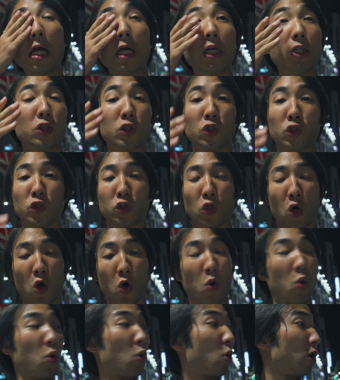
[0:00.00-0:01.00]
it's
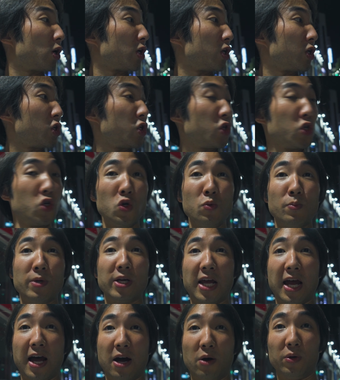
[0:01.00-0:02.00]
so
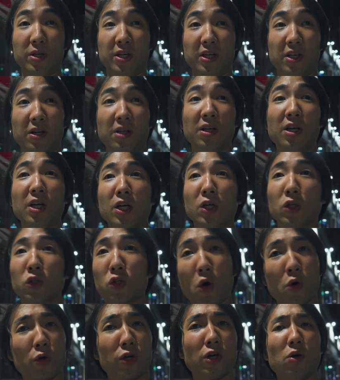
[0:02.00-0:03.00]
humid out here.
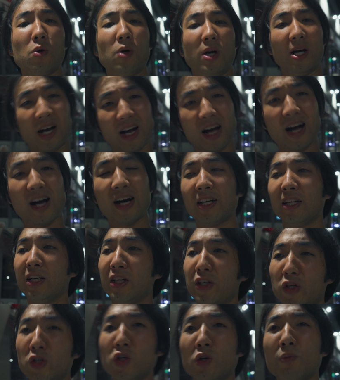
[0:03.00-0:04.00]
Tokyo, hot,
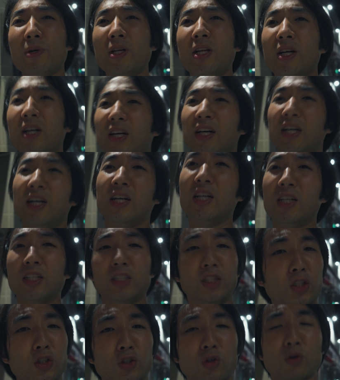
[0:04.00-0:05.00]
humid.
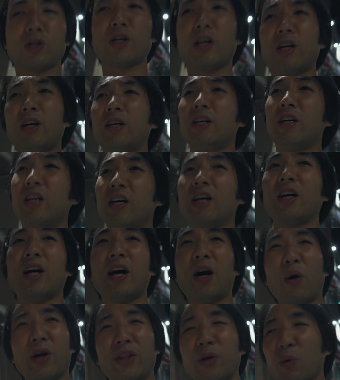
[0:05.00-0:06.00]
Shizuoka,
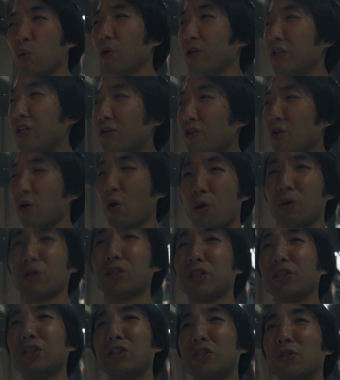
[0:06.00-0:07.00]
I think we're near the
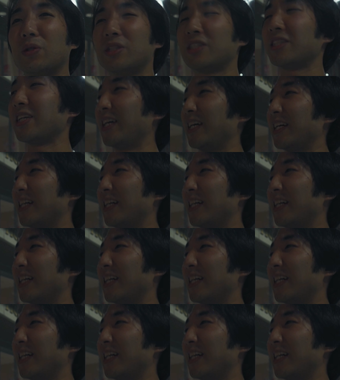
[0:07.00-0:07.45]
ocean, so it's